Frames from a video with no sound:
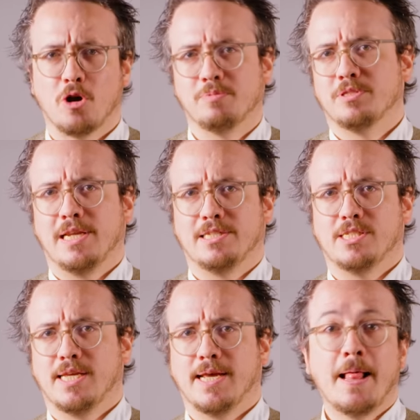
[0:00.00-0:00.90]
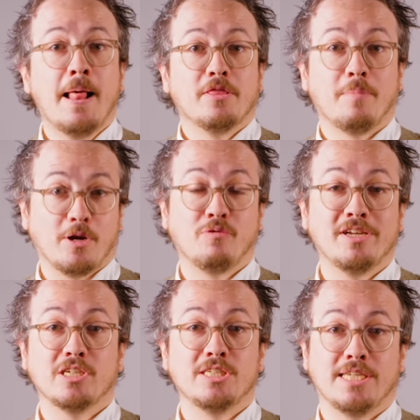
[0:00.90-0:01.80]
tops the list here. The most
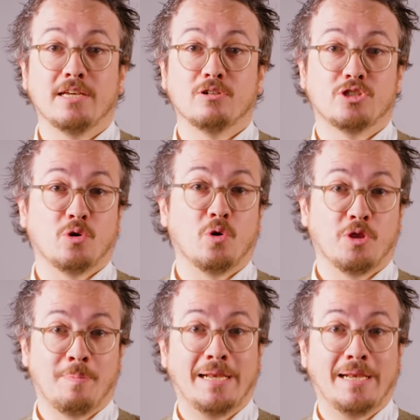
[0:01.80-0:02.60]
recent deal saw the